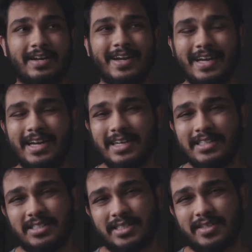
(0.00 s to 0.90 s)
it really
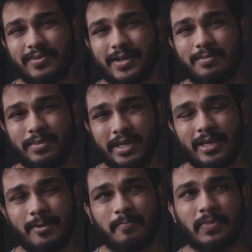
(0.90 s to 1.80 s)
didn't justify
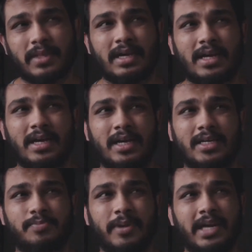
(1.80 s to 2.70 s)
me
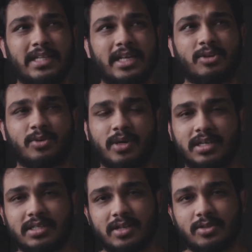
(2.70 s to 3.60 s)
spending that
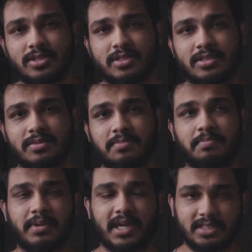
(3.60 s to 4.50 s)

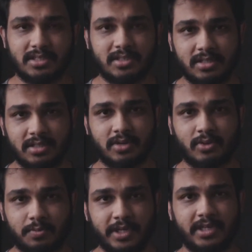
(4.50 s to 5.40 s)
200,000 plus
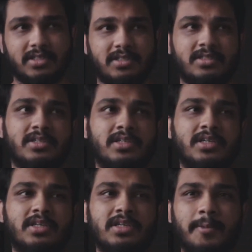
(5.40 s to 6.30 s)
rupees
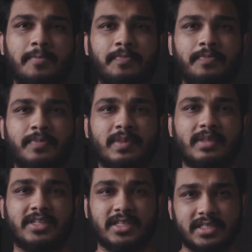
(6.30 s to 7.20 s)

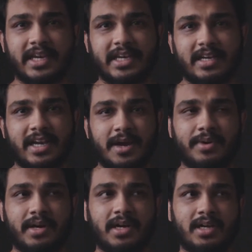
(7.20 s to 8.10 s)
just getting a
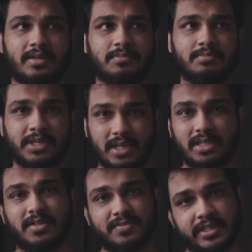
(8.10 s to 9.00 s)
camera
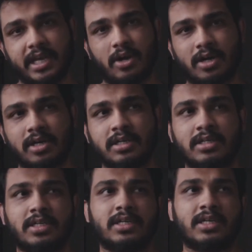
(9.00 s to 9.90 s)
because of C-Log.